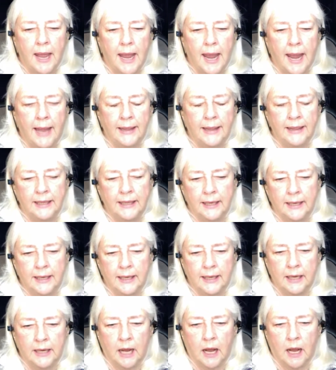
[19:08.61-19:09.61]
And
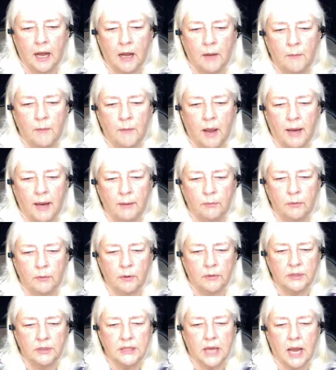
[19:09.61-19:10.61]
then I
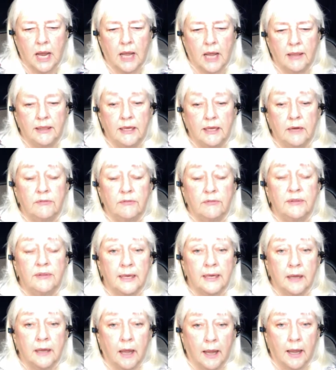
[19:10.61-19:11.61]
wrote the
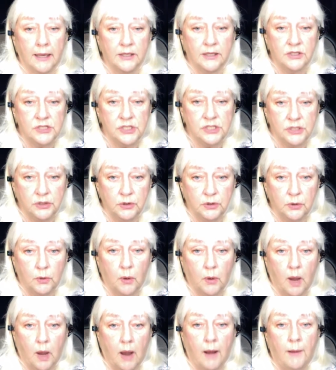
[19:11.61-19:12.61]
Everything Guide
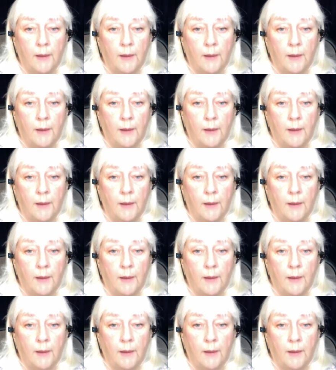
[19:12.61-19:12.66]
to